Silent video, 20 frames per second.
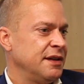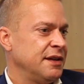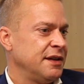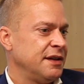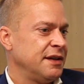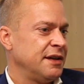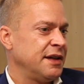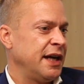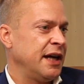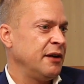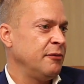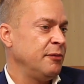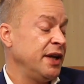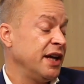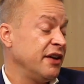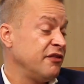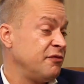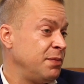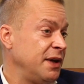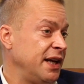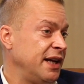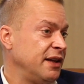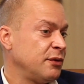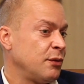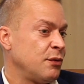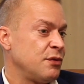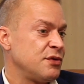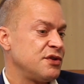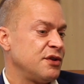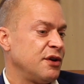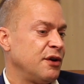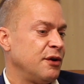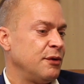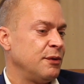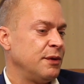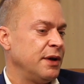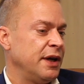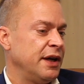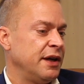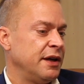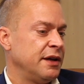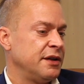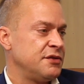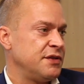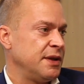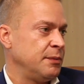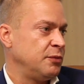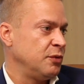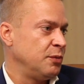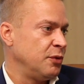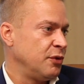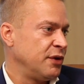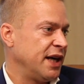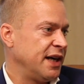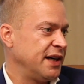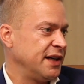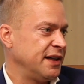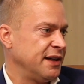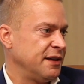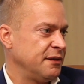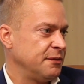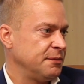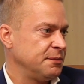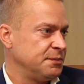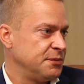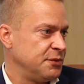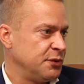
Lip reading: And we have planned also a trip to Bulgaria